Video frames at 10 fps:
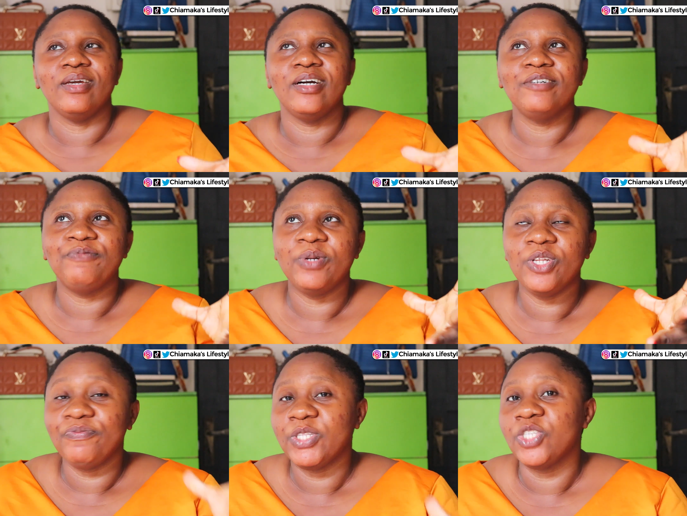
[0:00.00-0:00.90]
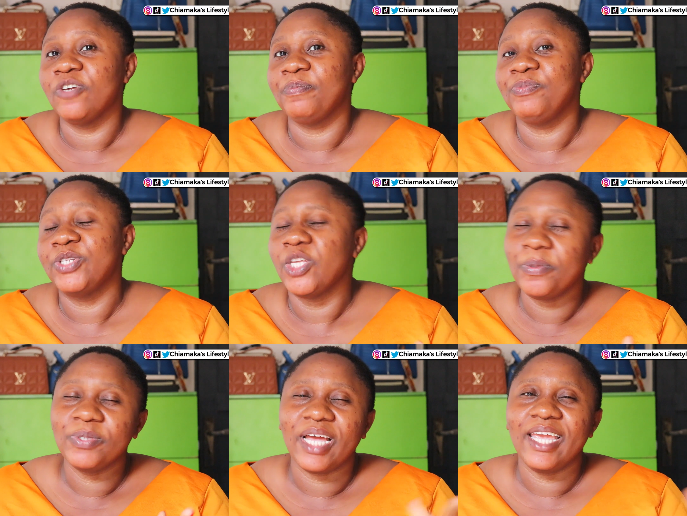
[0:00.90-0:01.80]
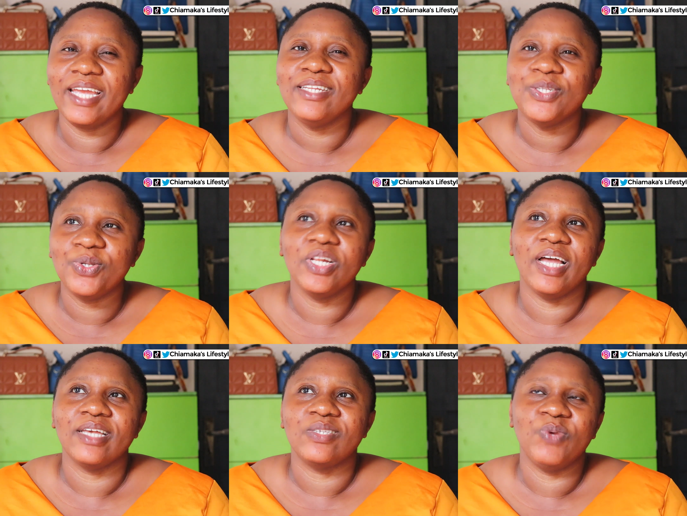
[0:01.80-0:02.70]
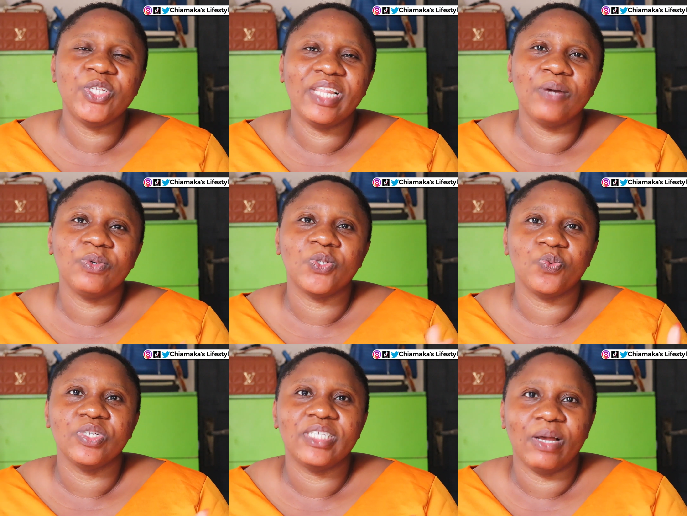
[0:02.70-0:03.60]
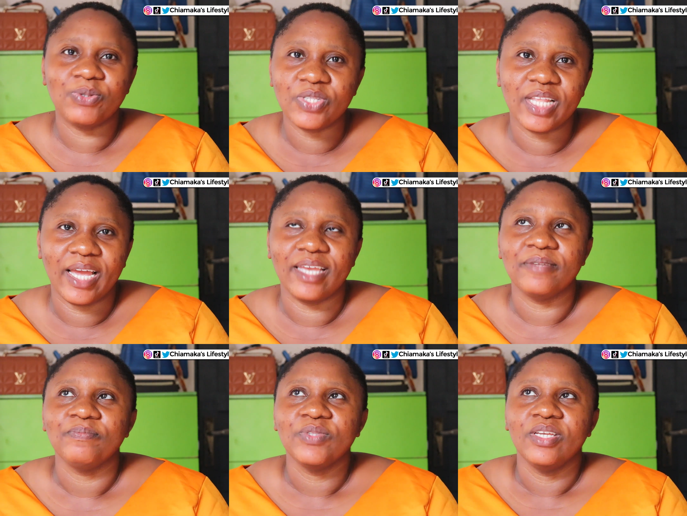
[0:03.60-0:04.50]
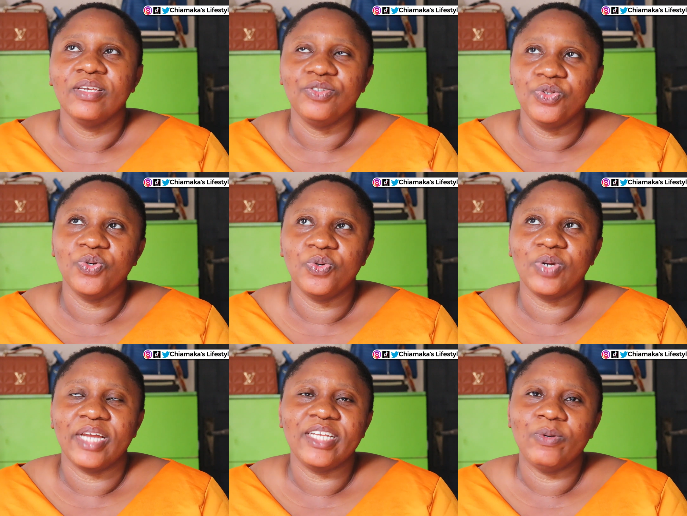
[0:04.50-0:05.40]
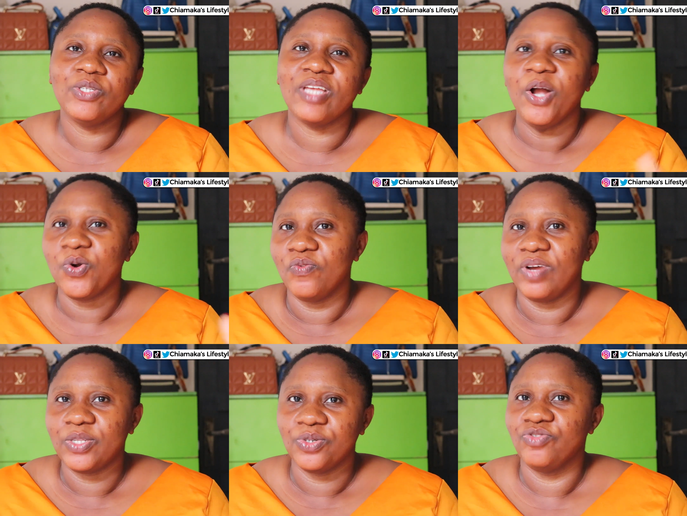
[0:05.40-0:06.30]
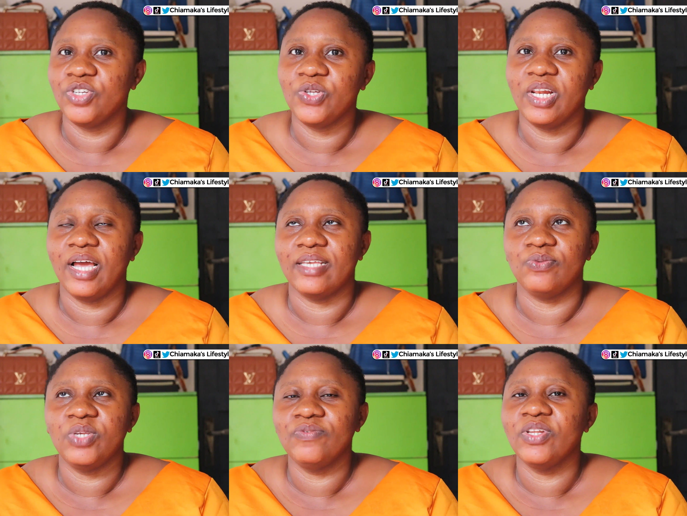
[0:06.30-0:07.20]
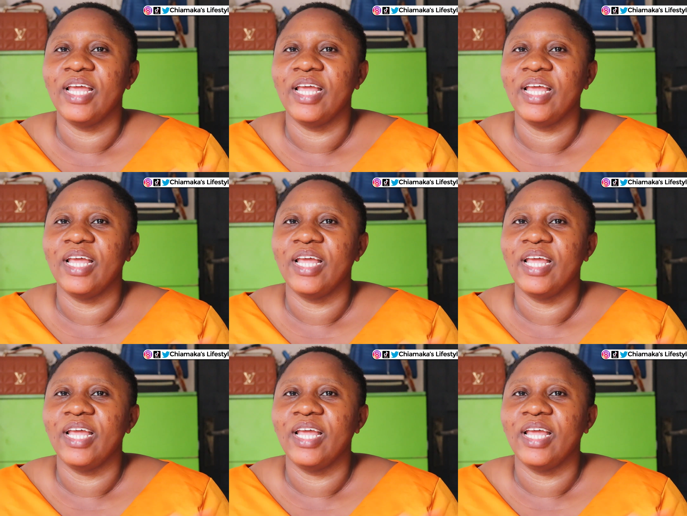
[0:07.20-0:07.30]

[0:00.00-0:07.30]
for those people that earn in dollars, when dollar was 1,000 naira, you know, and then you want to can convert $100 to give you